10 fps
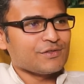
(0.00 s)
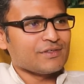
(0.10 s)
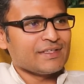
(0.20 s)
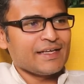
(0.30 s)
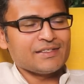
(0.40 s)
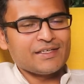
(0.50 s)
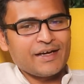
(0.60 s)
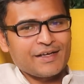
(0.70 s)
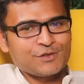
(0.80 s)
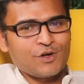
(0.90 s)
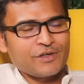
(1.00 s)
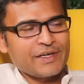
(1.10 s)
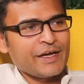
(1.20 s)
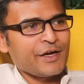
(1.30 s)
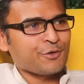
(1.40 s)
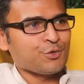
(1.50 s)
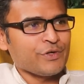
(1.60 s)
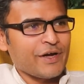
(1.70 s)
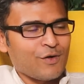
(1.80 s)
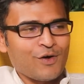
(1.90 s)
So then Jay has got
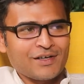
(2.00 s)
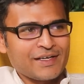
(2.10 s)
AR2, you have got